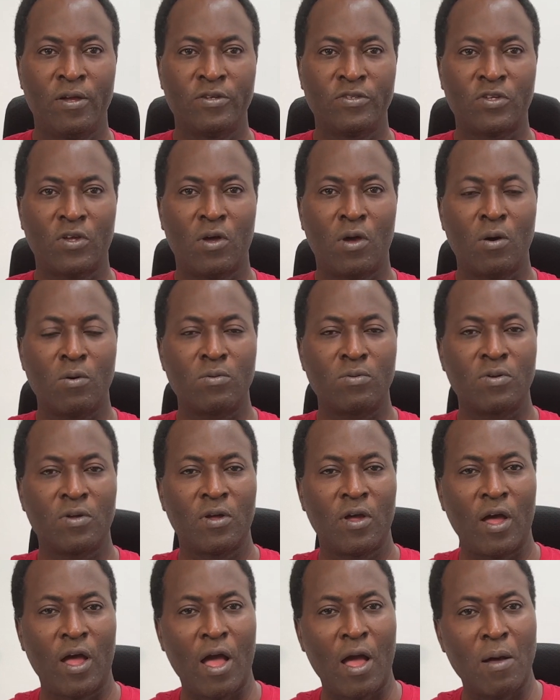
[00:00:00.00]
So
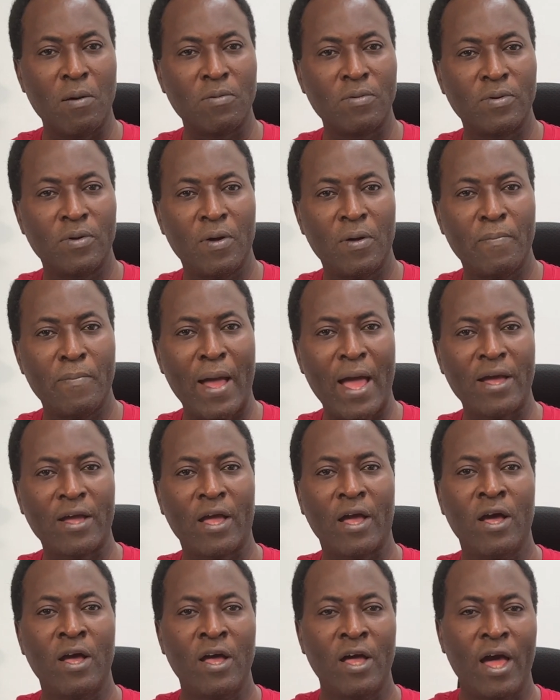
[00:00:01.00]

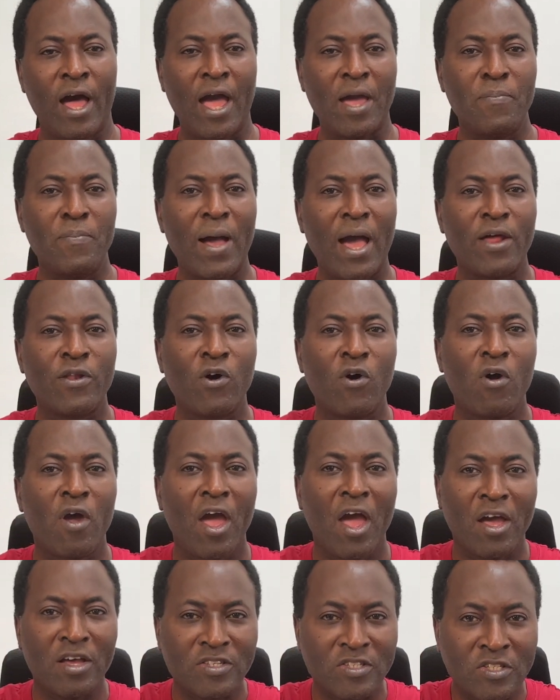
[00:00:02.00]

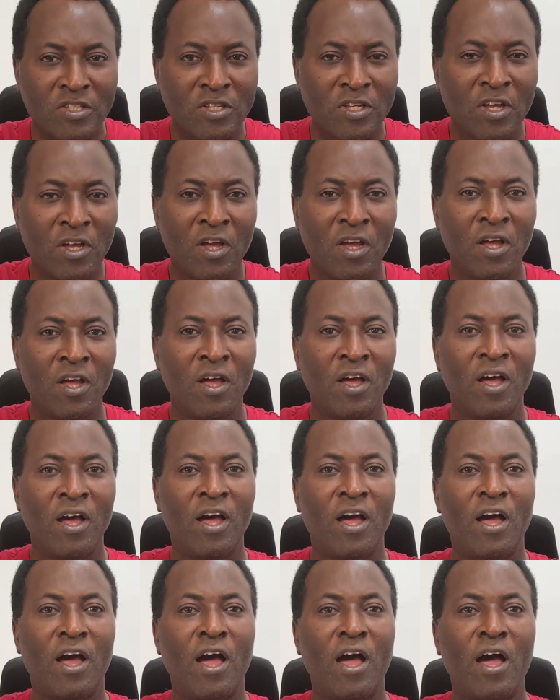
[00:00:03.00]
iPadOS
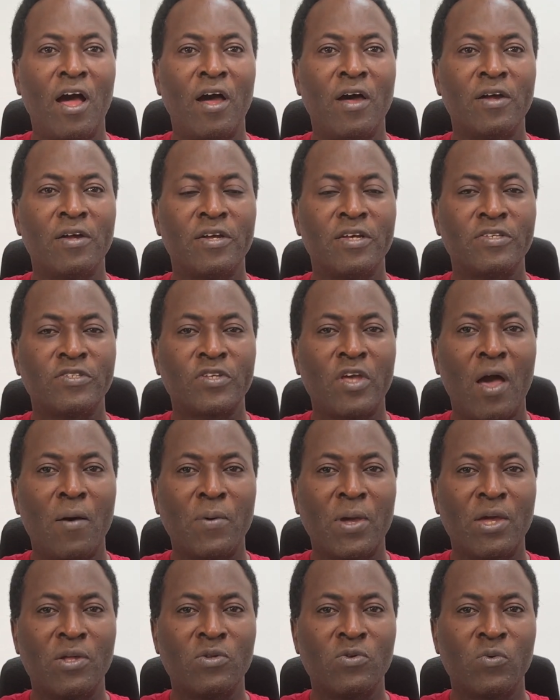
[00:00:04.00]
is
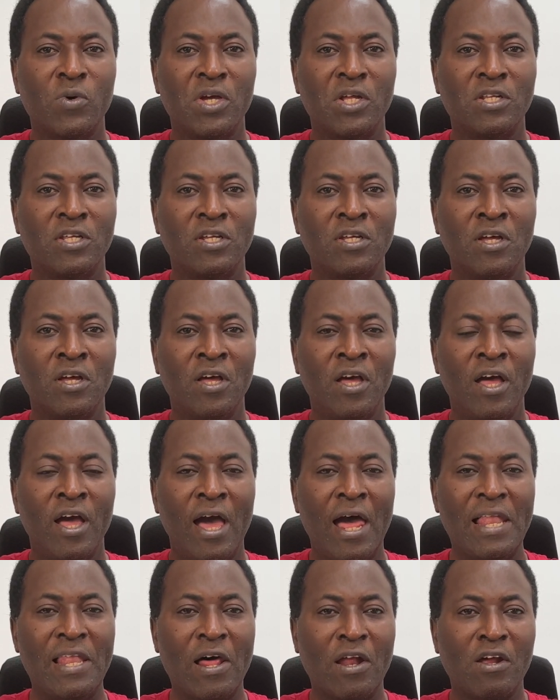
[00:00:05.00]
coming with
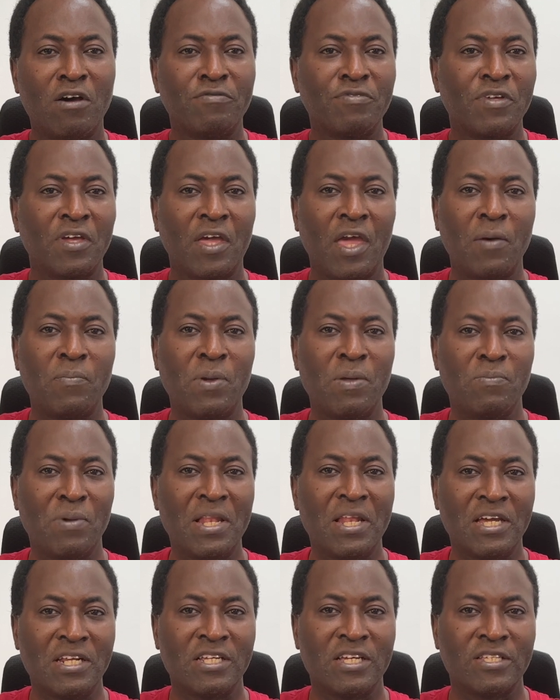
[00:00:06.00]
a lot of
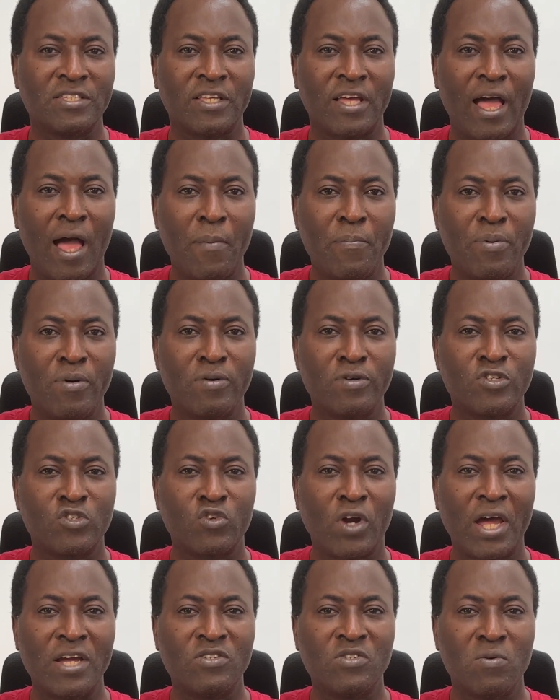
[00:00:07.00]
capabilities. Apple is
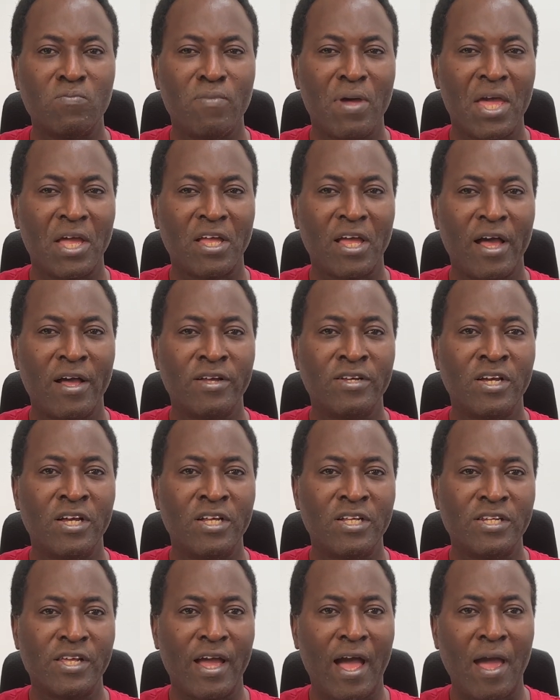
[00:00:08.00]
trying to make
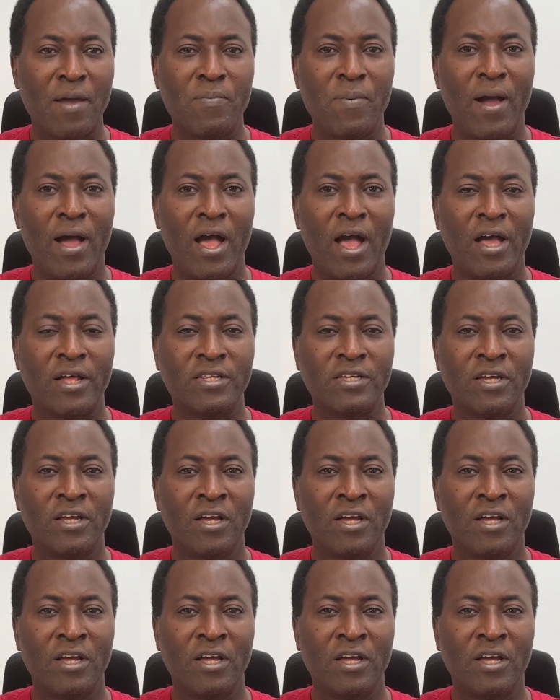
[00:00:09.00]
the iPad